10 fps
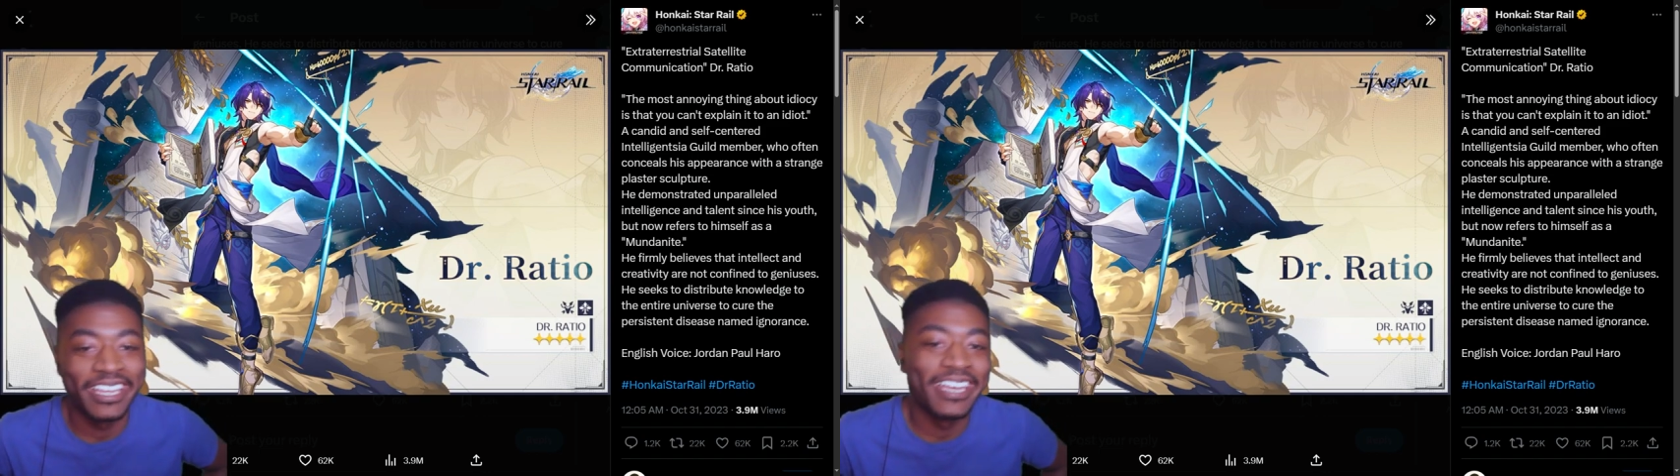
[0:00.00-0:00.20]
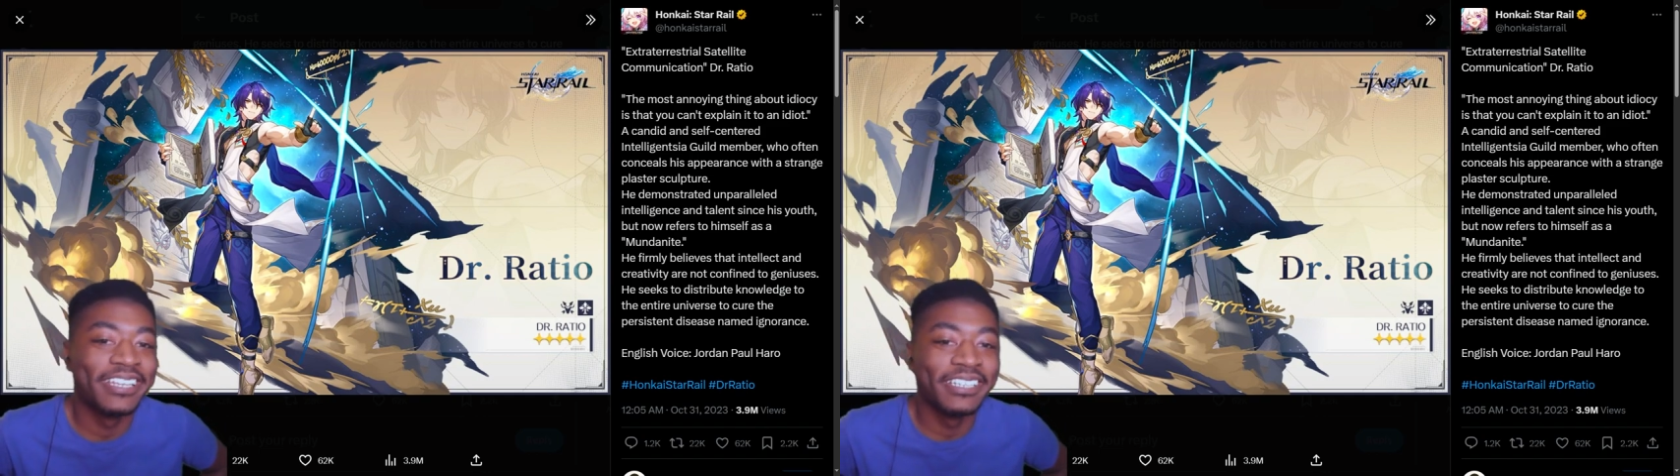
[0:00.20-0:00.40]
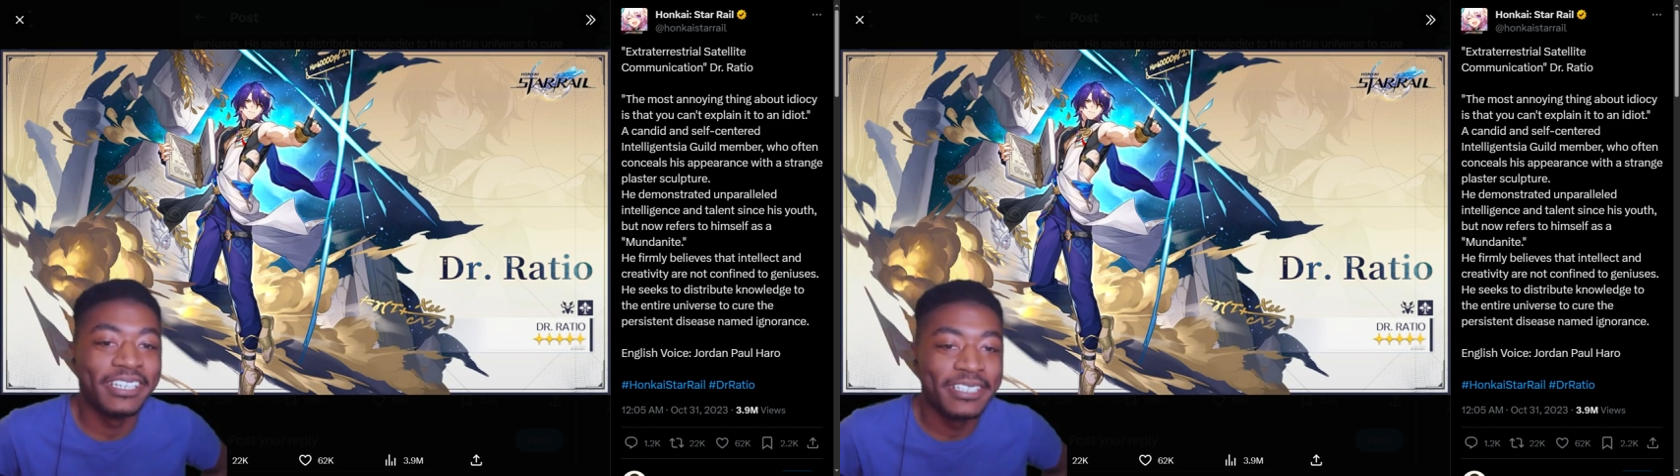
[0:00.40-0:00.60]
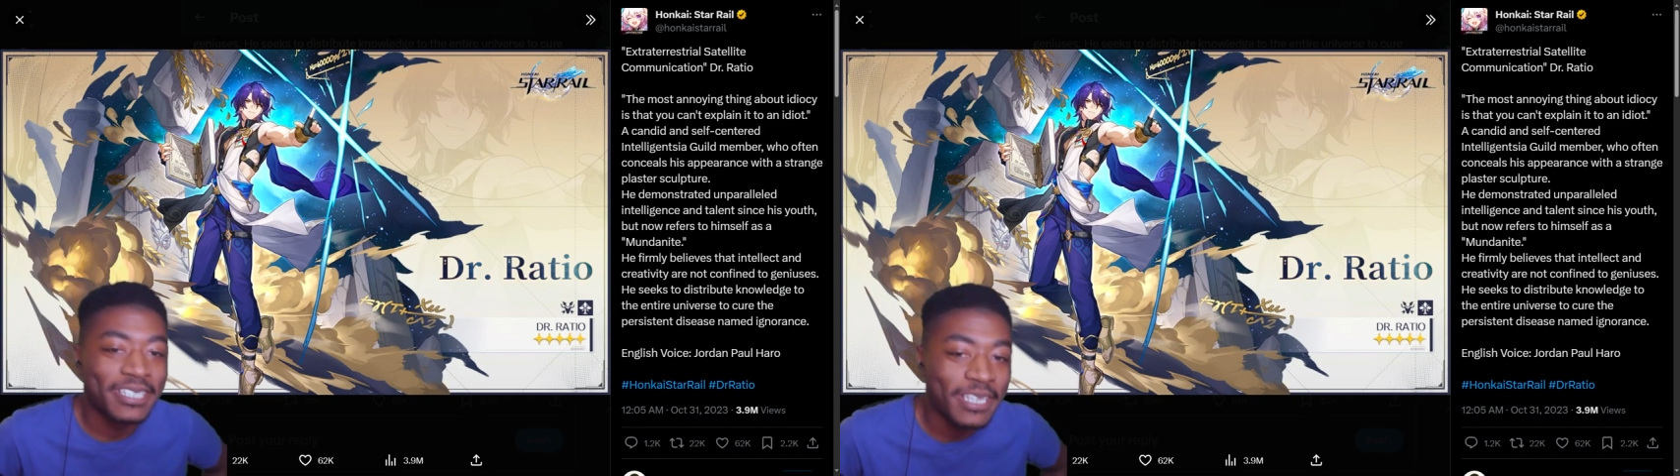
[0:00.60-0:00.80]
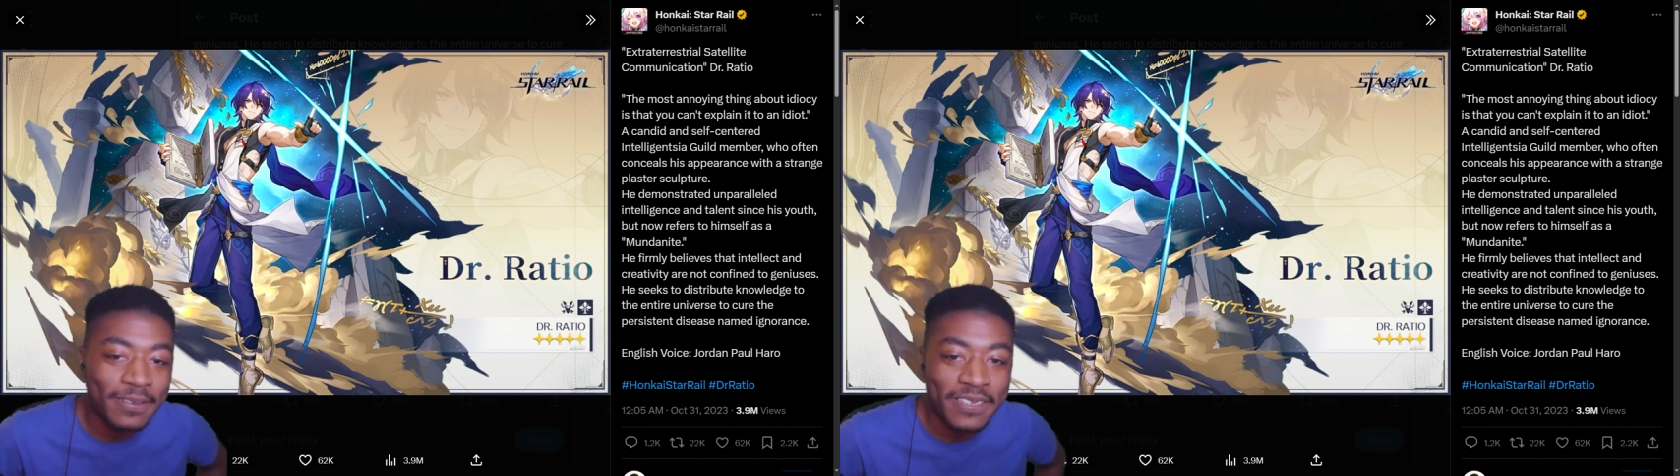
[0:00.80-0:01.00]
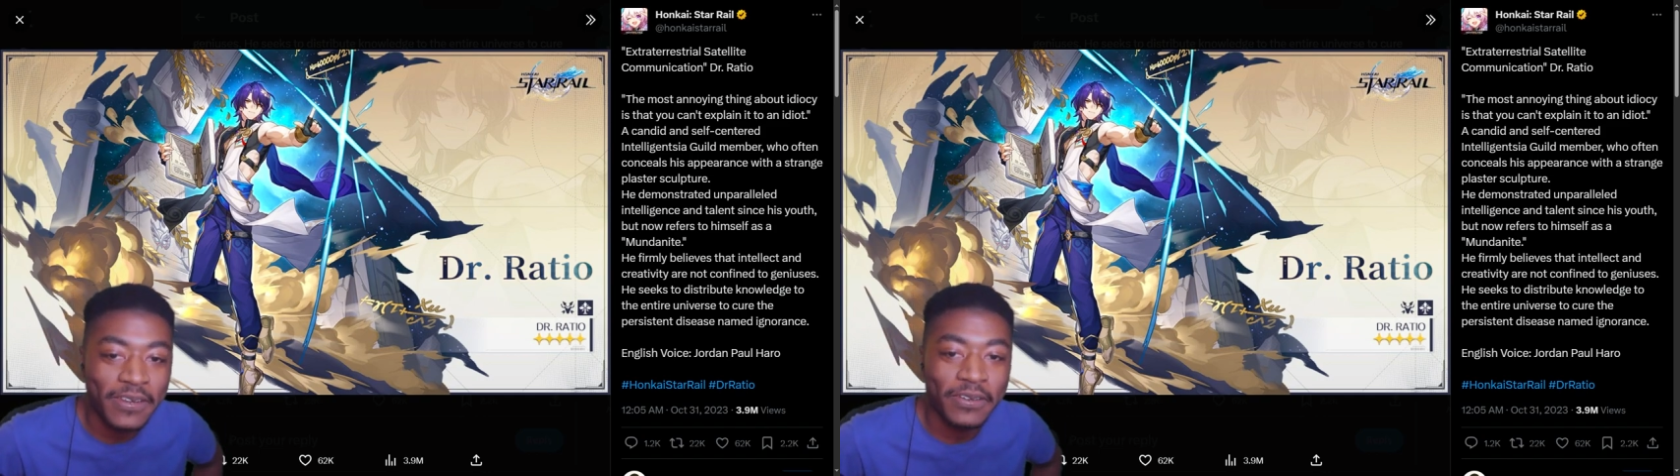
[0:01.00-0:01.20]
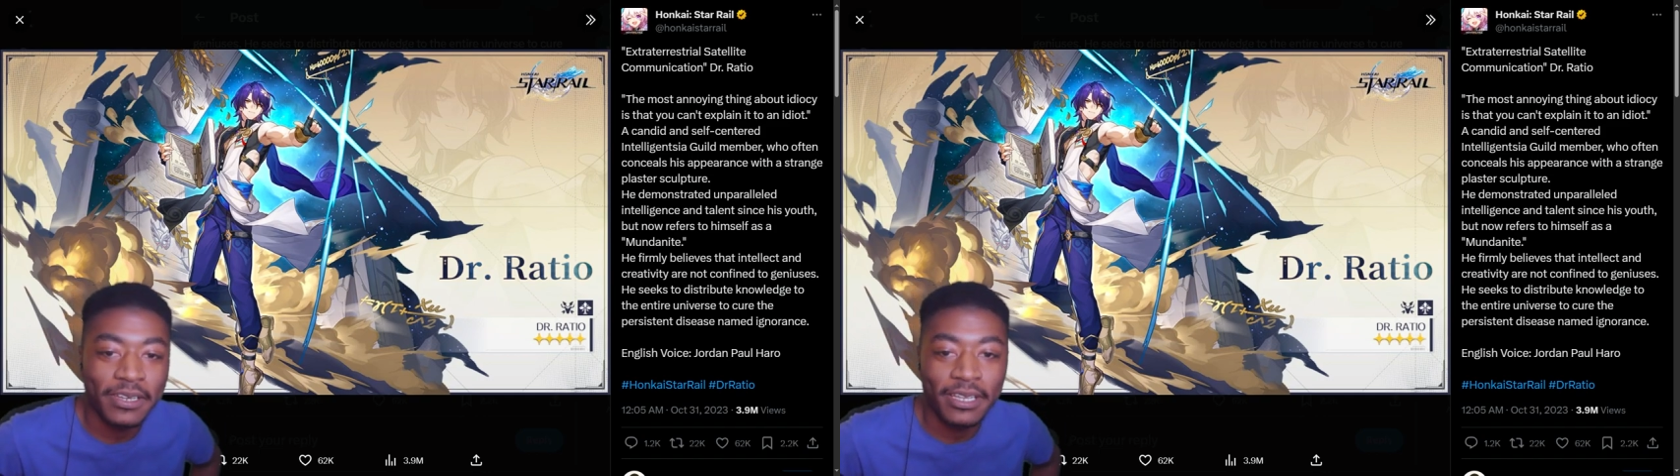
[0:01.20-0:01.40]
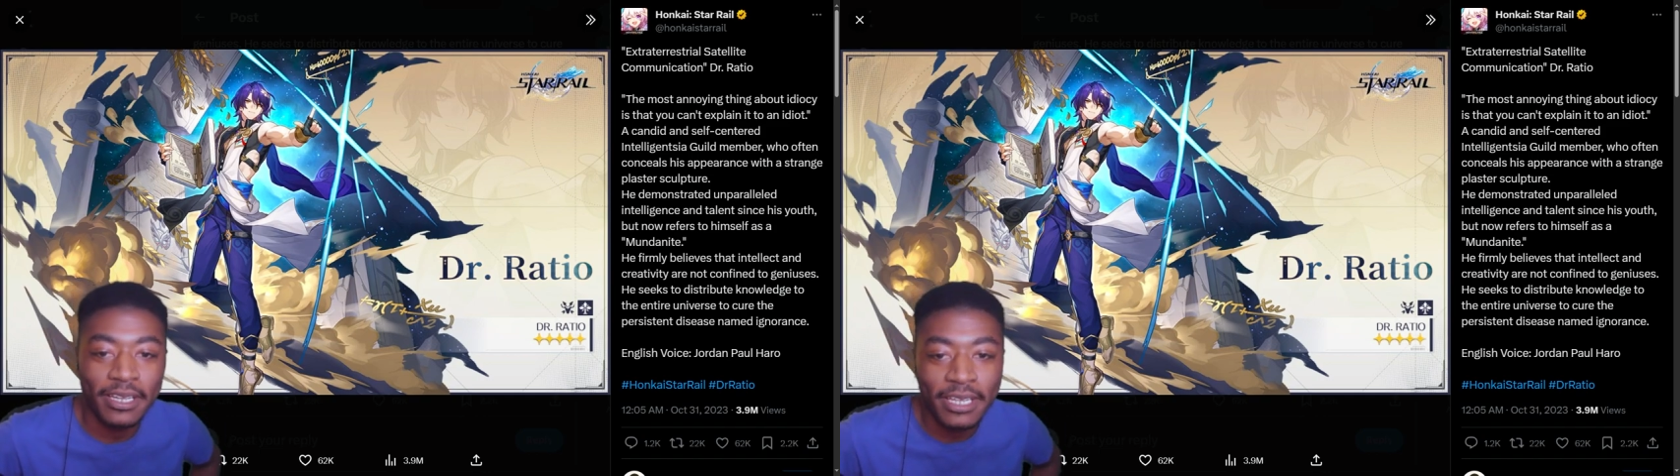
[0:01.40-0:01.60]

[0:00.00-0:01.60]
candid and self-centered,